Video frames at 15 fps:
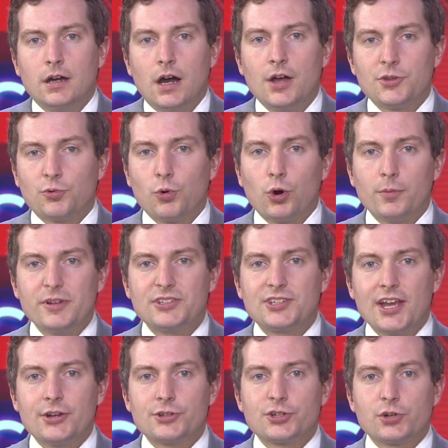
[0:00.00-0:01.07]
Other warming
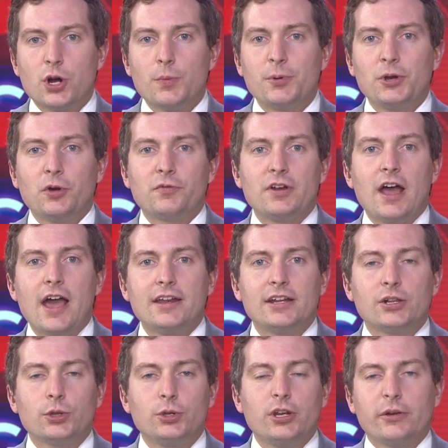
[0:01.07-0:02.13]
centers are open overnight,
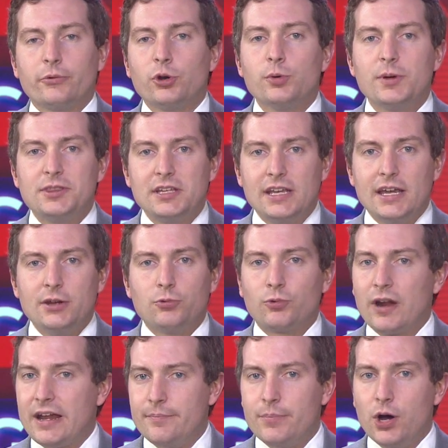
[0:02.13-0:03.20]
including Room at the Inn,
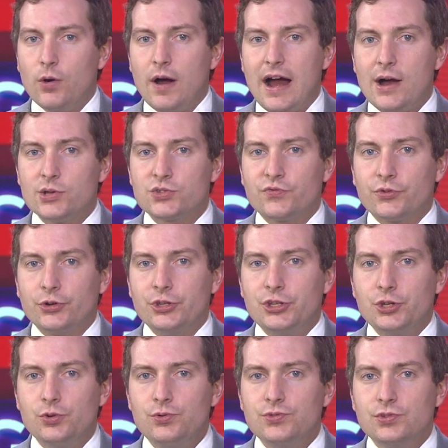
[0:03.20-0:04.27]
Rainbow House for
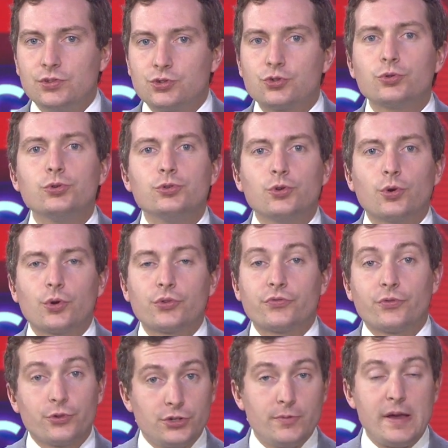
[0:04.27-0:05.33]
Youth, True North
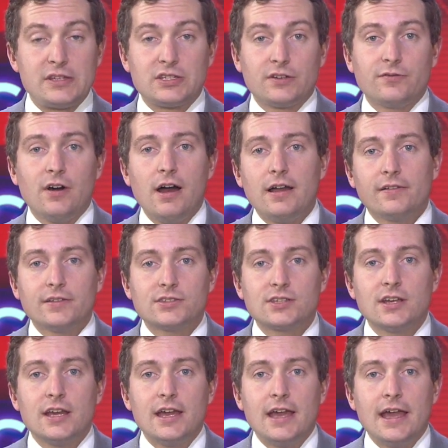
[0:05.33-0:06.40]
for Domestic Violence,
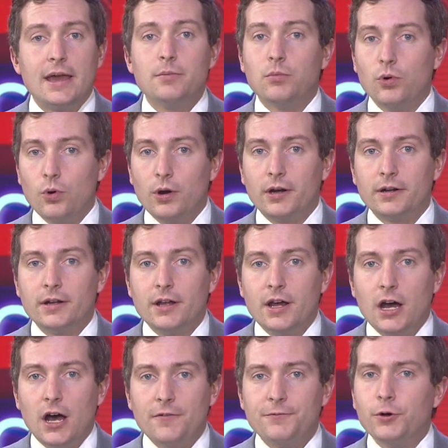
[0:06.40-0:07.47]
and more.
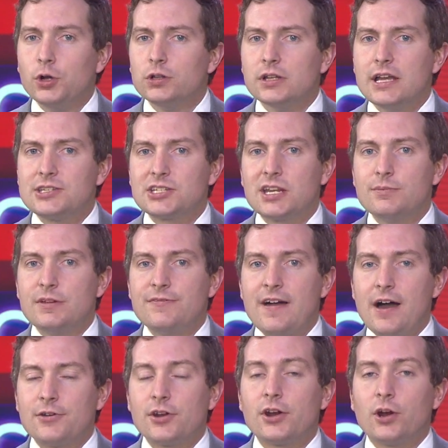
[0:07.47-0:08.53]
A full list can be
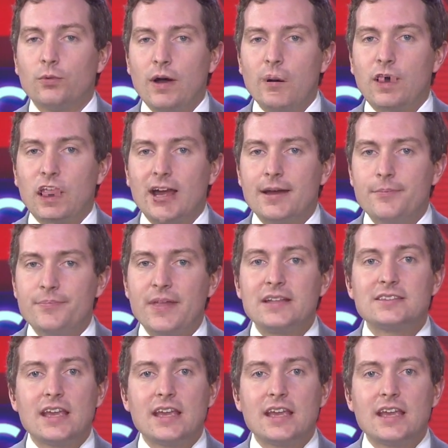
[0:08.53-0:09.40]
found on our website. That's